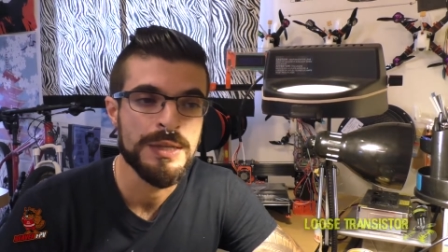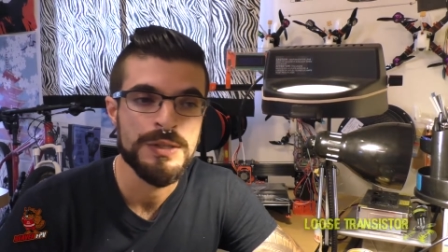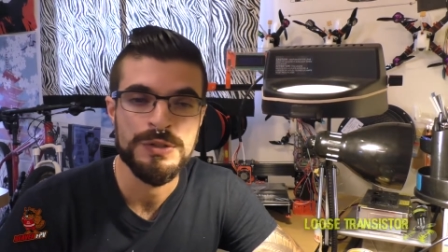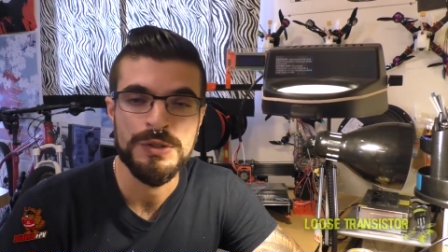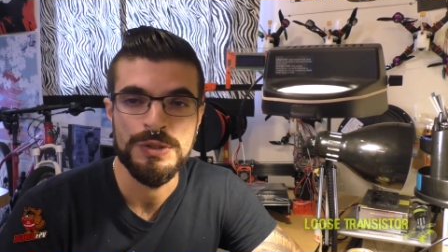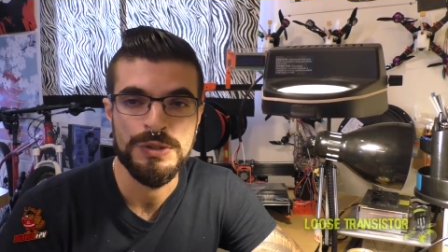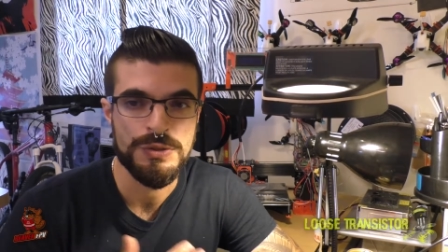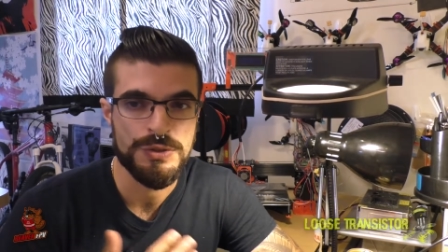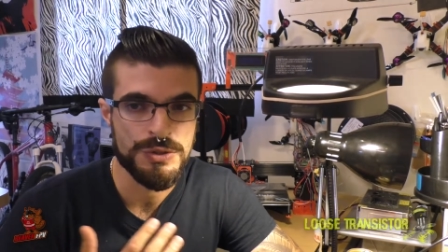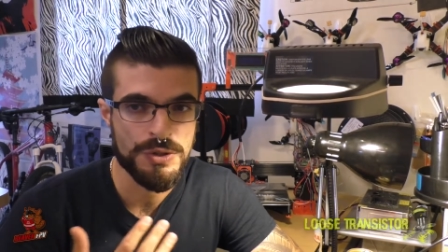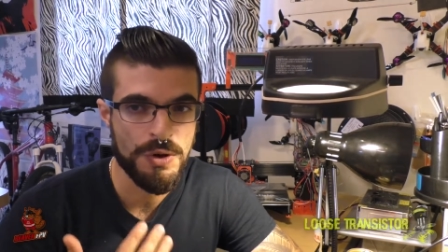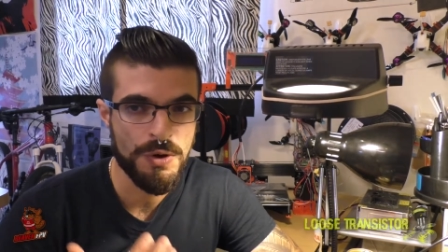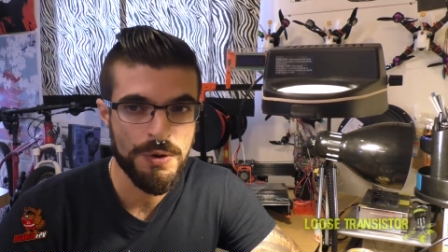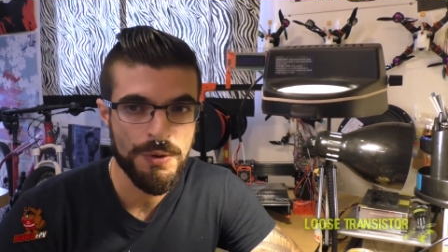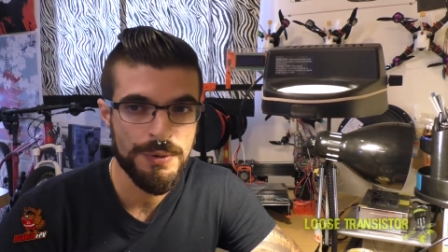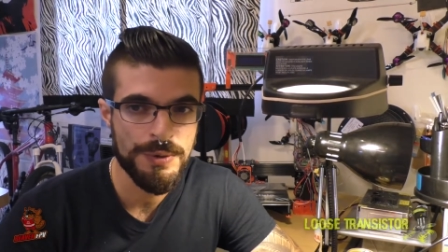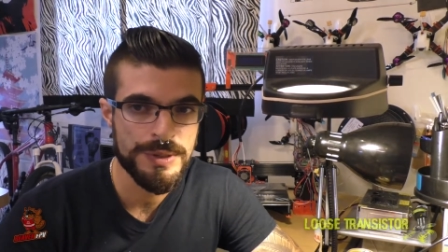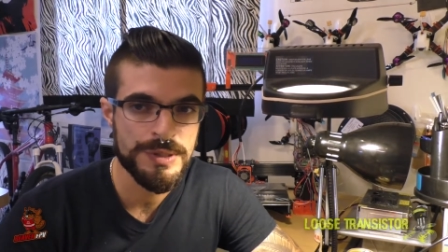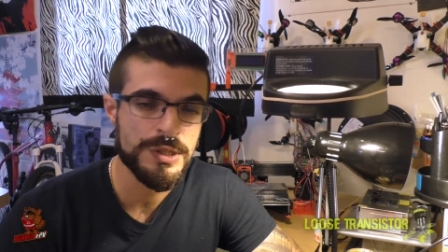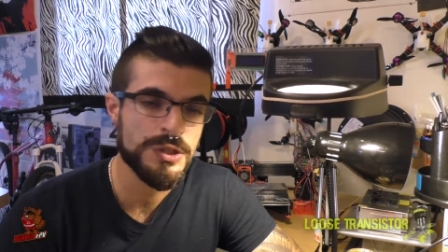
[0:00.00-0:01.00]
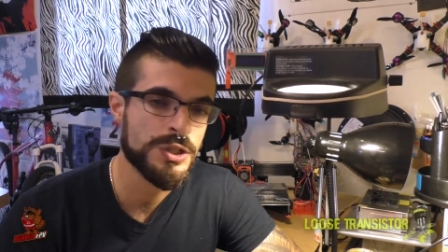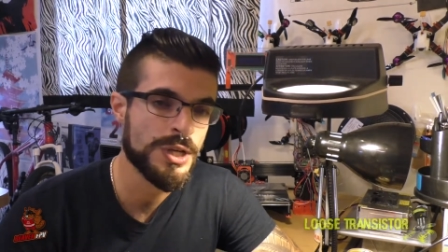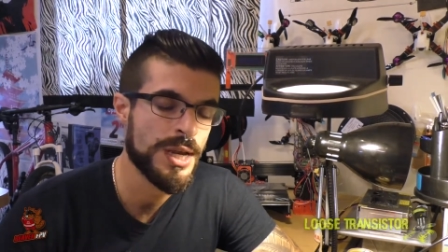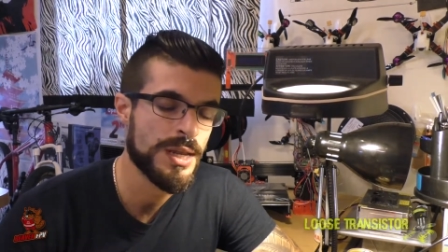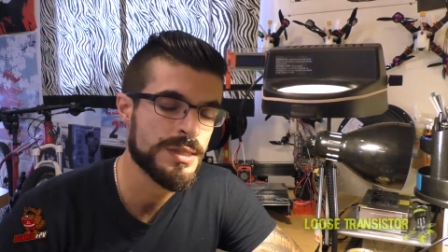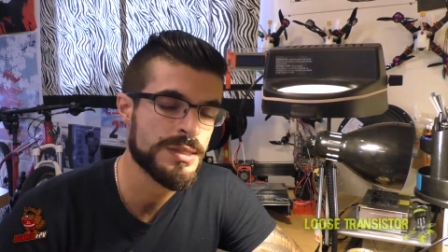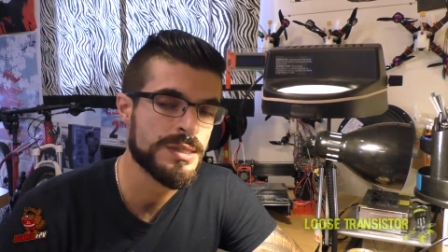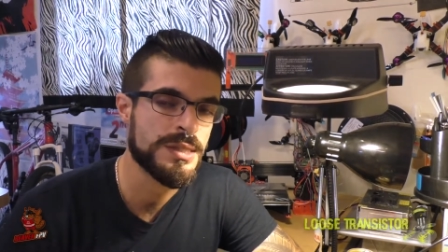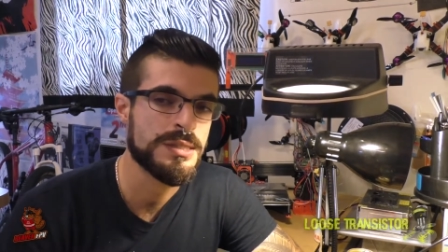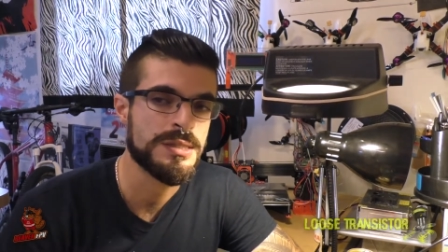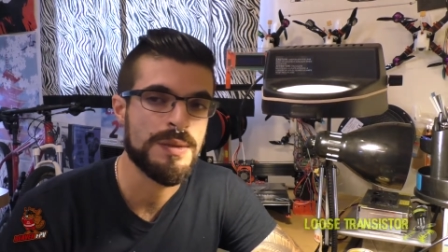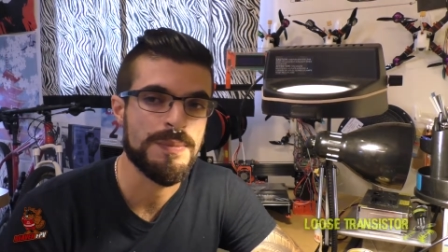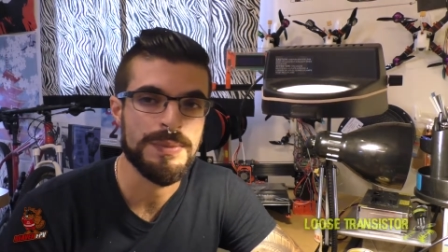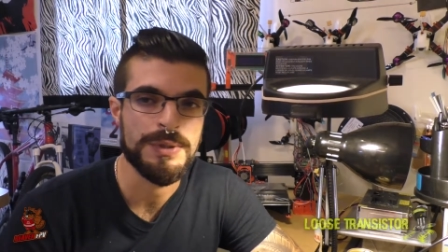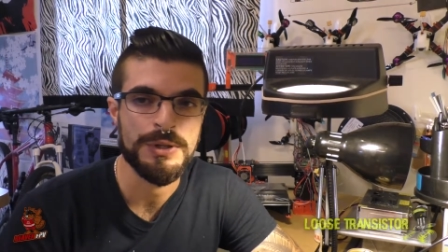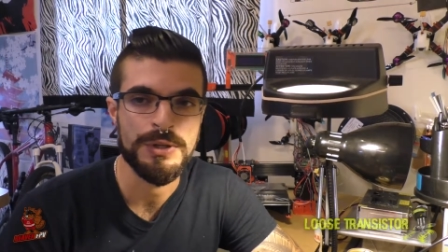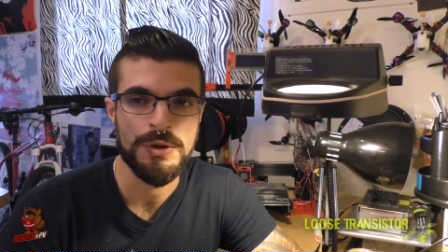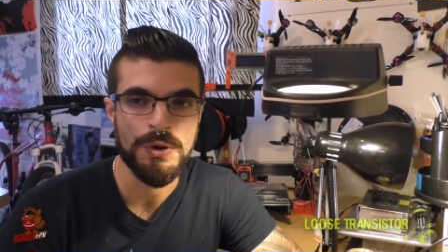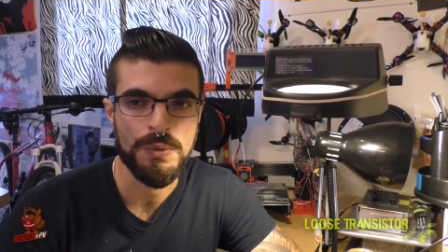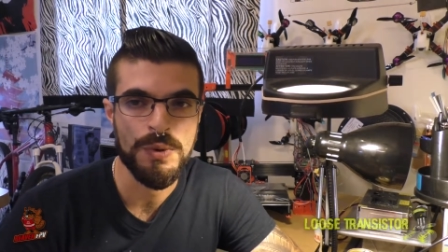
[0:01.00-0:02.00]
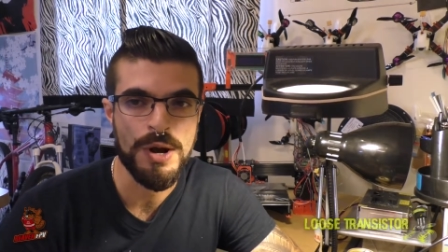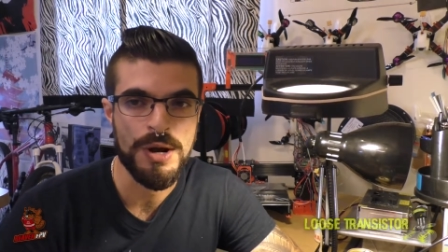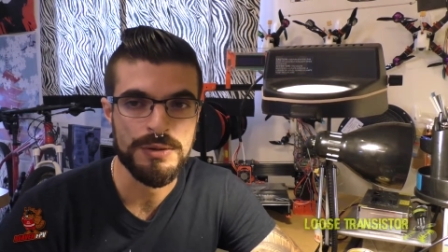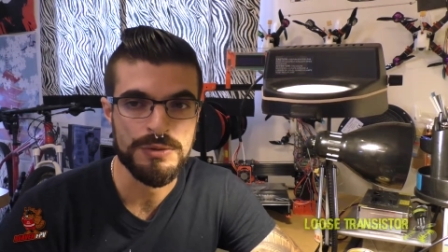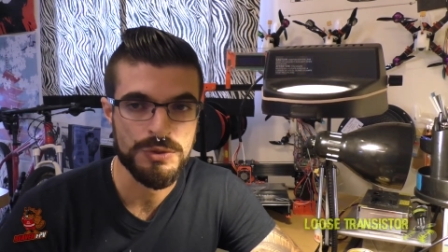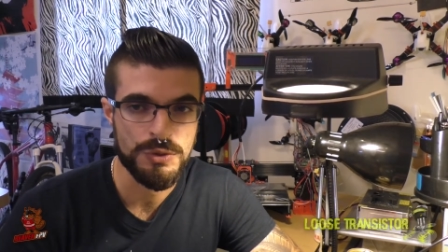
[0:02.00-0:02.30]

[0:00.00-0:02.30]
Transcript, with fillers: so there's always a chance that something could go wrong.